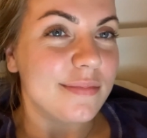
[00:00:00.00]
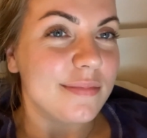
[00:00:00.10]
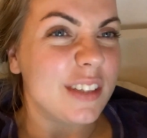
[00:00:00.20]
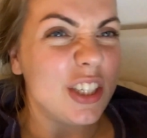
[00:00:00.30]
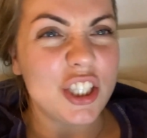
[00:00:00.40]

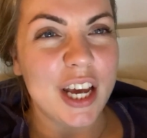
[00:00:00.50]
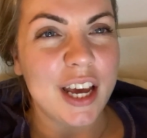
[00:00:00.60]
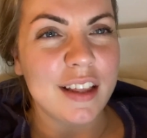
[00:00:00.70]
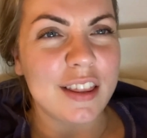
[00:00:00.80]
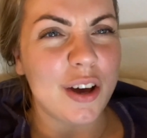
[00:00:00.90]
the
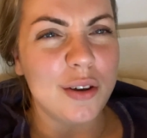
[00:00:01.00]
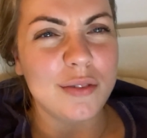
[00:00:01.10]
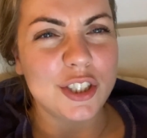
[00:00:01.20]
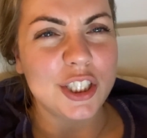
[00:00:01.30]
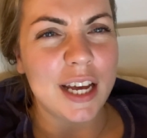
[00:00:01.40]
share, the
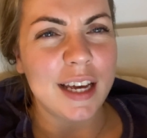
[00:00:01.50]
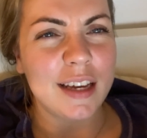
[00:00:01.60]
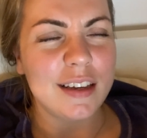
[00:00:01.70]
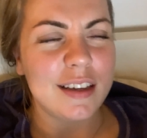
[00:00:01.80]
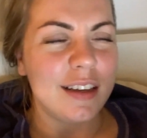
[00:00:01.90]
overshare.
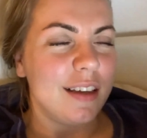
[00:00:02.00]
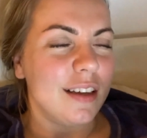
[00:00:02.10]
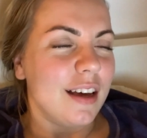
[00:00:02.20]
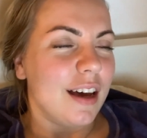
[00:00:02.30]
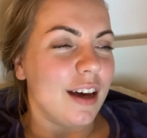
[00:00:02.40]

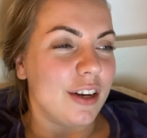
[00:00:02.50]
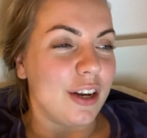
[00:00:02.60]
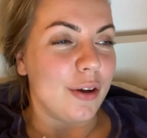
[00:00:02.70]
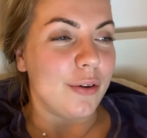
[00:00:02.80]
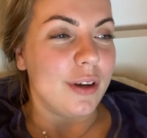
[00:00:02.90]
I don't
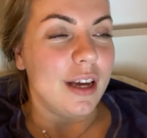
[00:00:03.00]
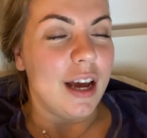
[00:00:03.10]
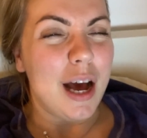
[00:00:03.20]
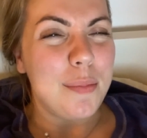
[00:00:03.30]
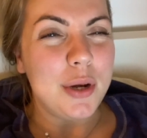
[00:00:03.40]
know.
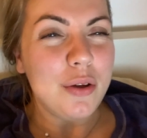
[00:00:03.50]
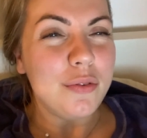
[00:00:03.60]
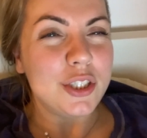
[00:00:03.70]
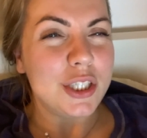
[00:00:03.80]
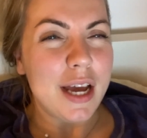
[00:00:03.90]
I'm an
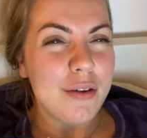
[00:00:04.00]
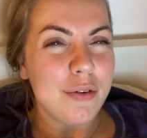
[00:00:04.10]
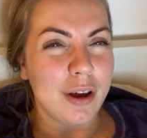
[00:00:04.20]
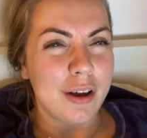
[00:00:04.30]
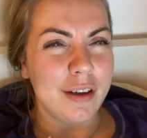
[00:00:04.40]

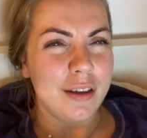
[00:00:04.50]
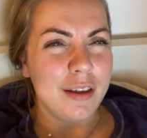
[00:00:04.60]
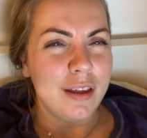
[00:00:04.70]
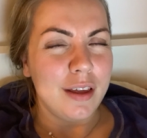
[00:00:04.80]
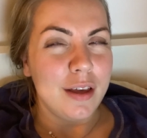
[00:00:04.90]
oversharer.
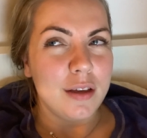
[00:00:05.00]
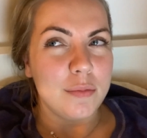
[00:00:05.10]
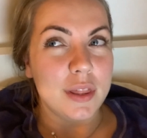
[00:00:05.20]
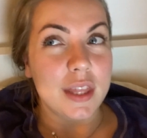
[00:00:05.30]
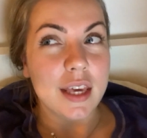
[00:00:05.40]

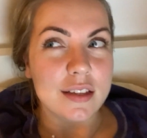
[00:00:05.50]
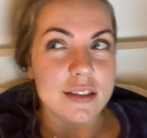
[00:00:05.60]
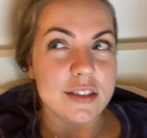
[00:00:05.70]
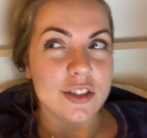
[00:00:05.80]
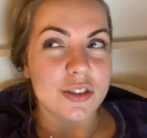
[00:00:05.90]
But
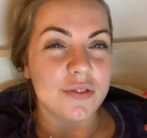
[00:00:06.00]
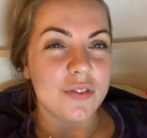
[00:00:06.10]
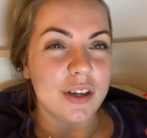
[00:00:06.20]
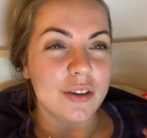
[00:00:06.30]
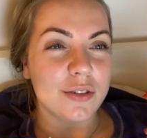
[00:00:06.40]
this just
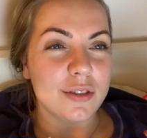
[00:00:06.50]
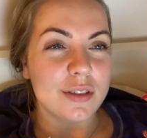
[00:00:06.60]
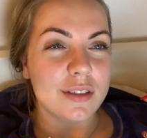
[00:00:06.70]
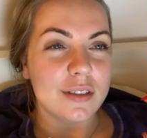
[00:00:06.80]
feels